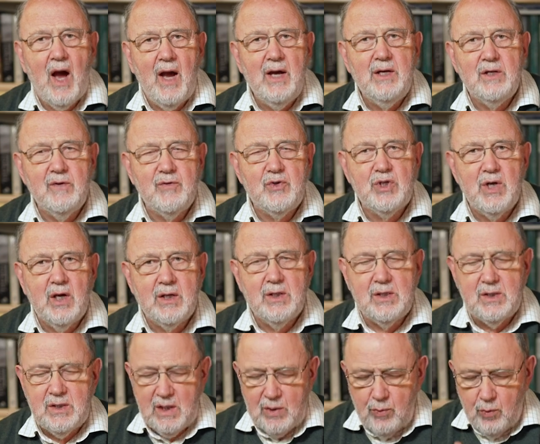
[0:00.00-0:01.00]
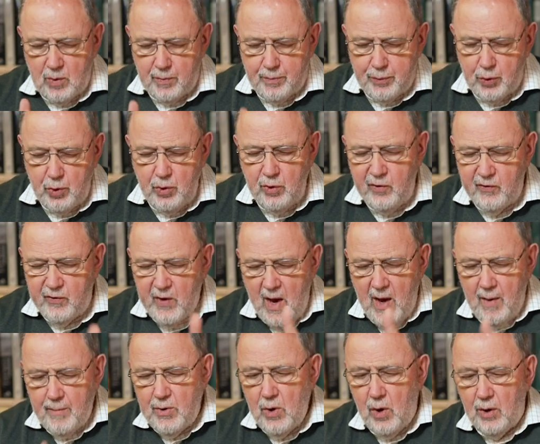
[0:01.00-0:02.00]
kind of certainty. Will prove
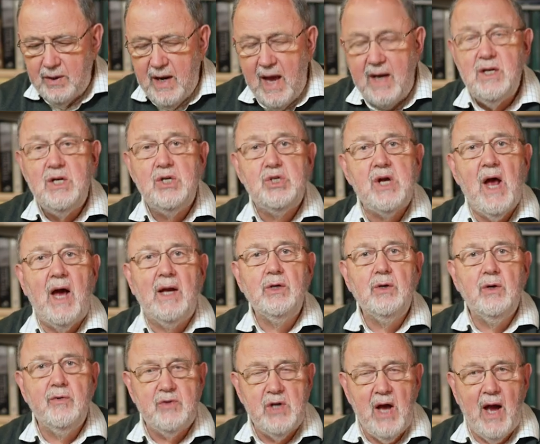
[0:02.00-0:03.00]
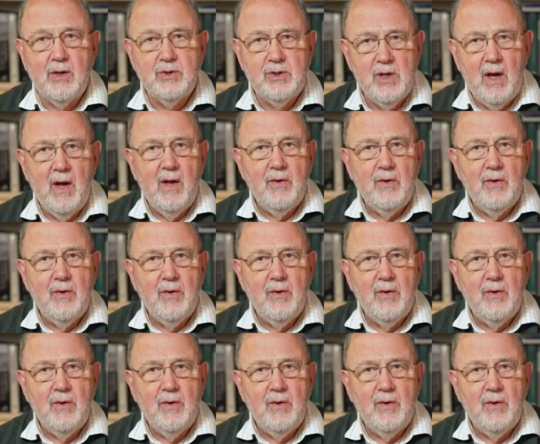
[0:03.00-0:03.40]
beyond any shadow of doubt